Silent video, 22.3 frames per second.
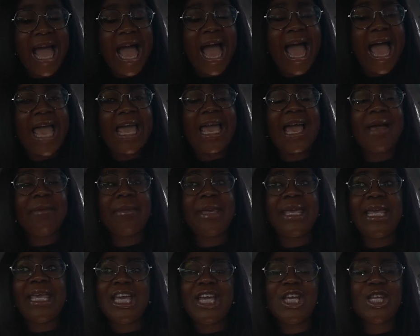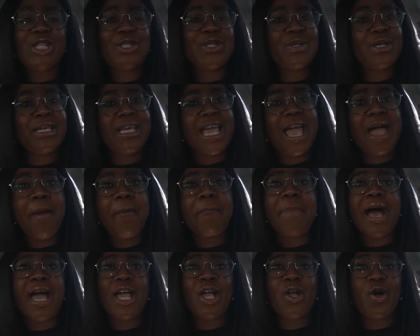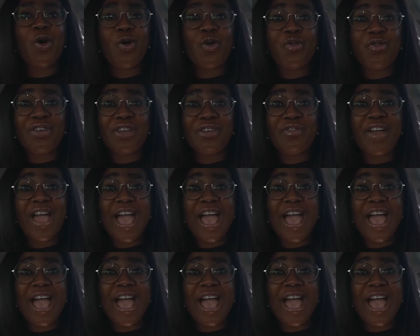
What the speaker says: I am here to get my COVID